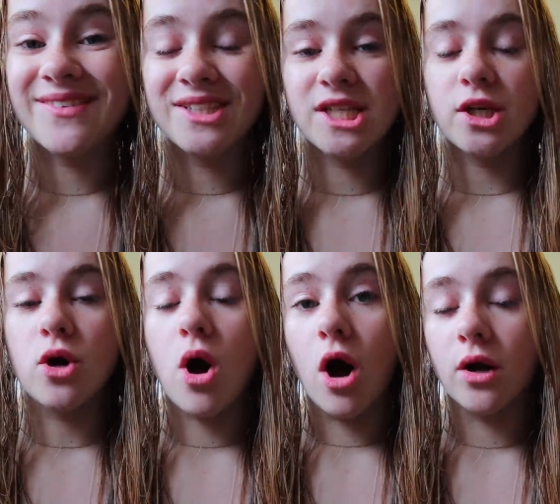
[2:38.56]
If you didn't
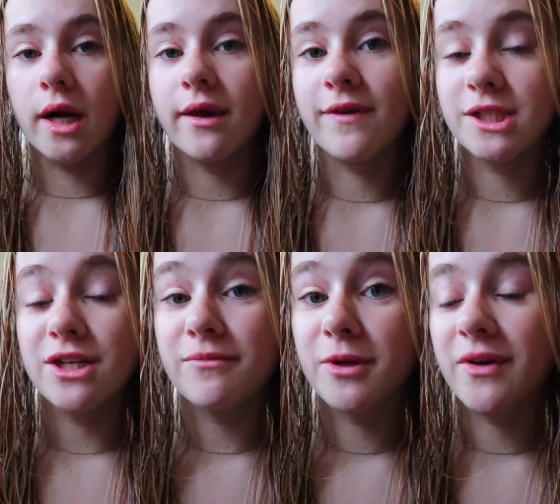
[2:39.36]
know already,
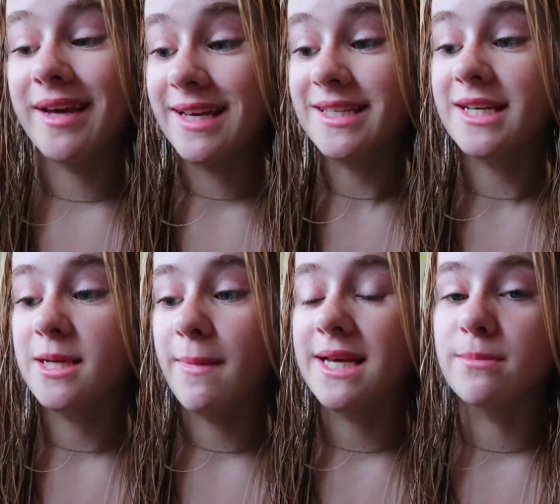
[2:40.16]
Function of Beauty is
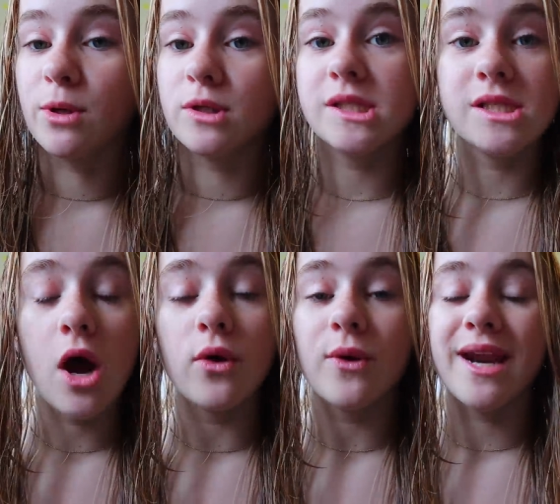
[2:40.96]
customizable,
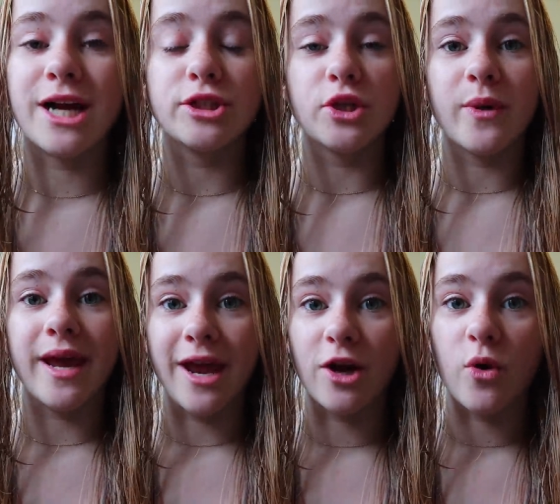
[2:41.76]
so you can actually do a
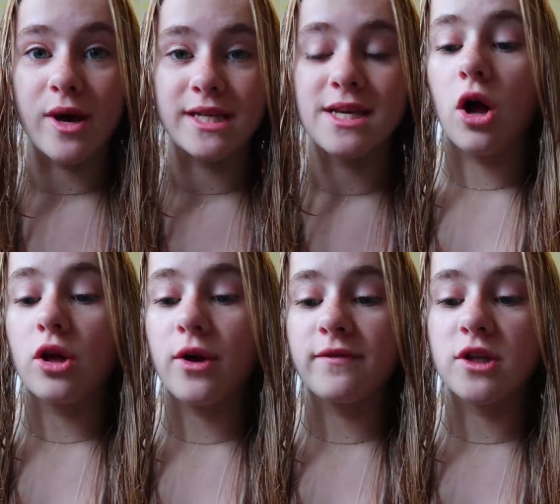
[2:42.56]
hair quiz. All
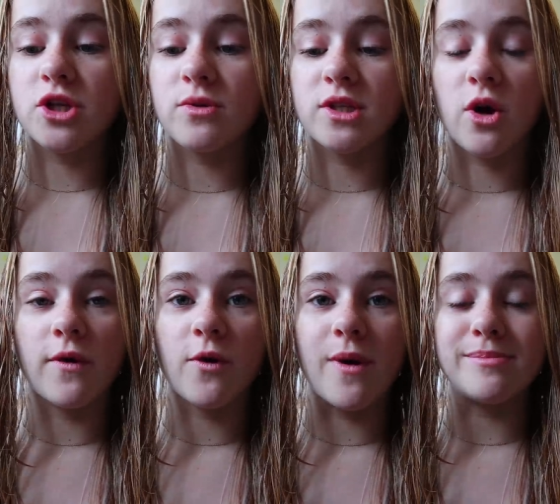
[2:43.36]
you have to do is go
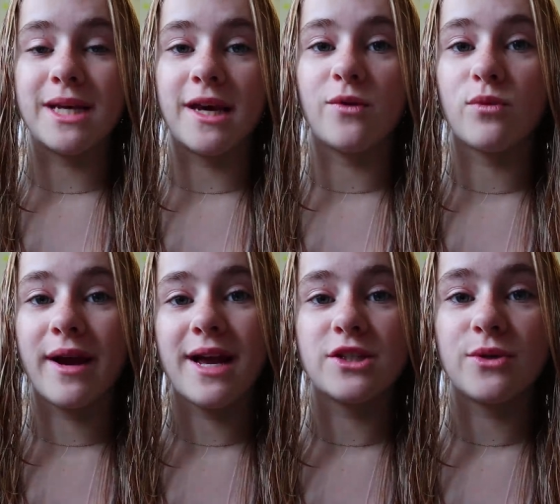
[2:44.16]
on their website, and
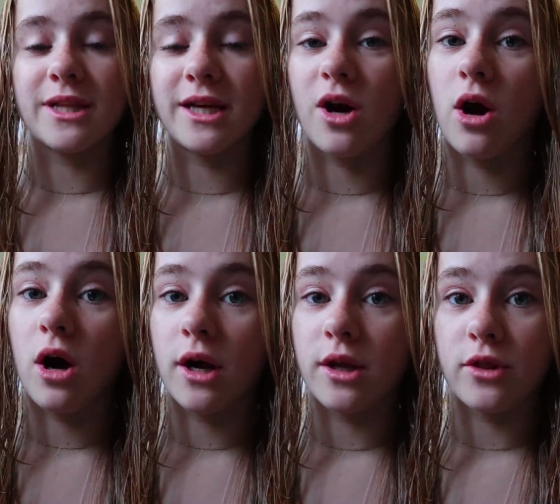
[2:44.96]
right as you click
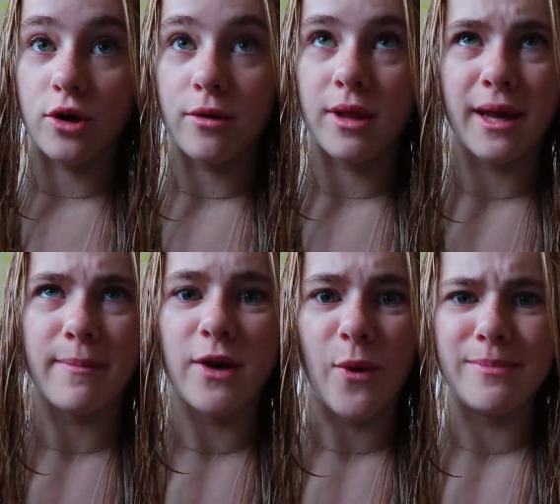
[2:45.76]
on their like
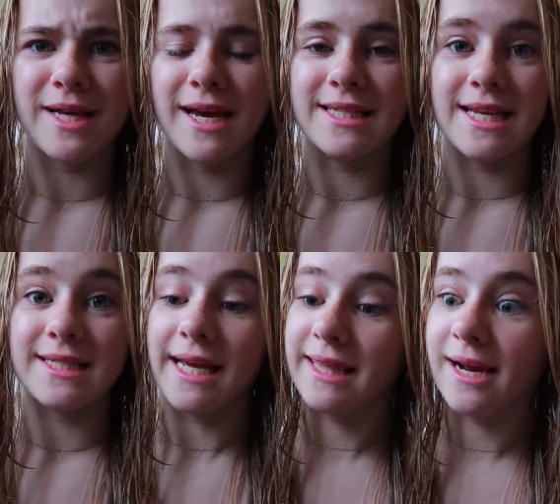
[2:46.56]
main website, it says
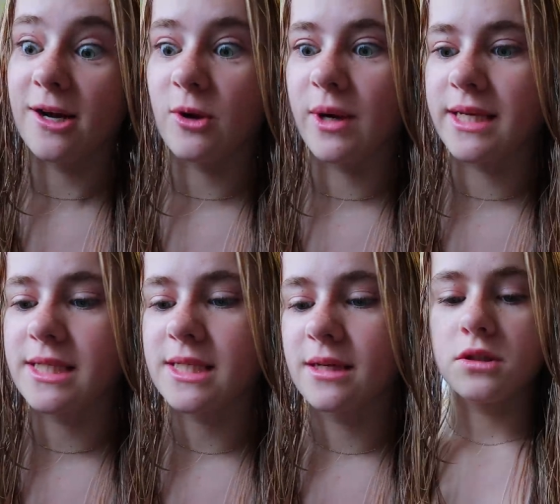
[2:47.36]
take the hair quiz.